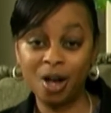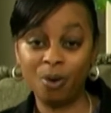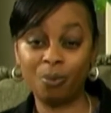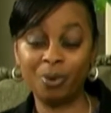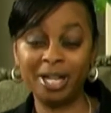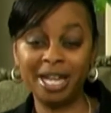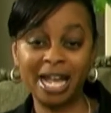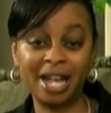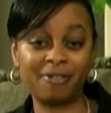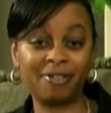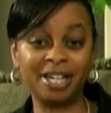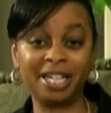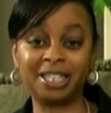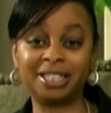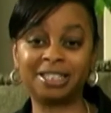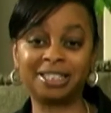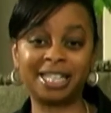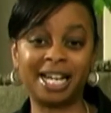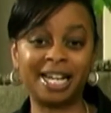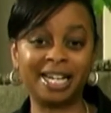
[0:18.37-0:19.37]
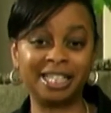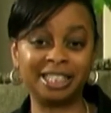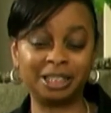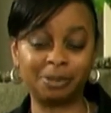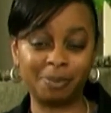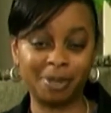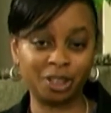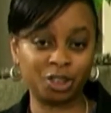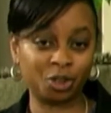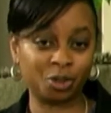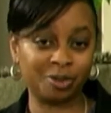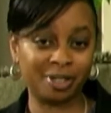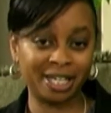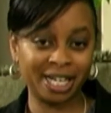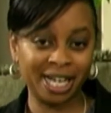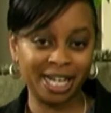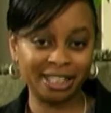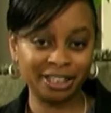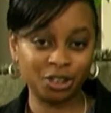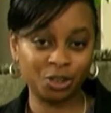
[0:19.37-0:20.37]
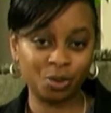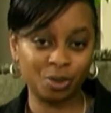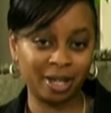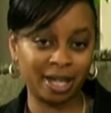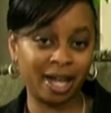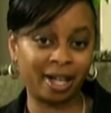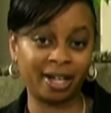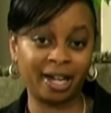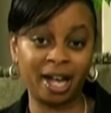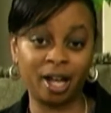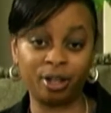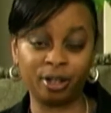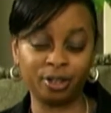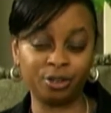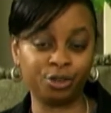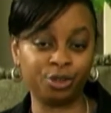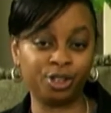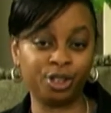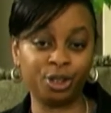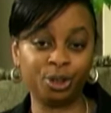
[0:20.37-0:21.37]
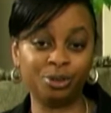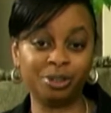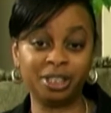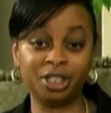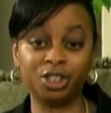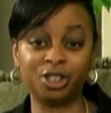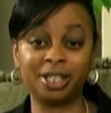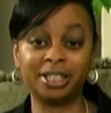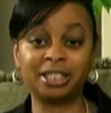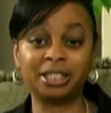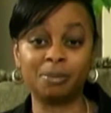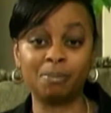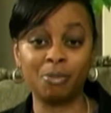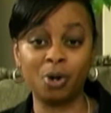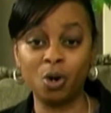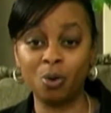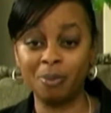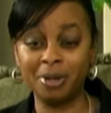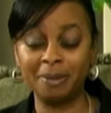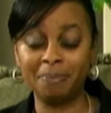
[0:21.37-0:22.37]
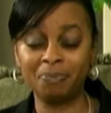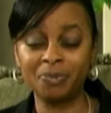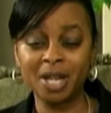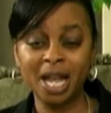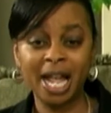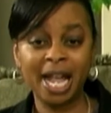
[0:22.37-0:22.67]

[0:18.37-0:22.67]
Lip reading: We have an exciting special guest who I'll introduce in just a moment,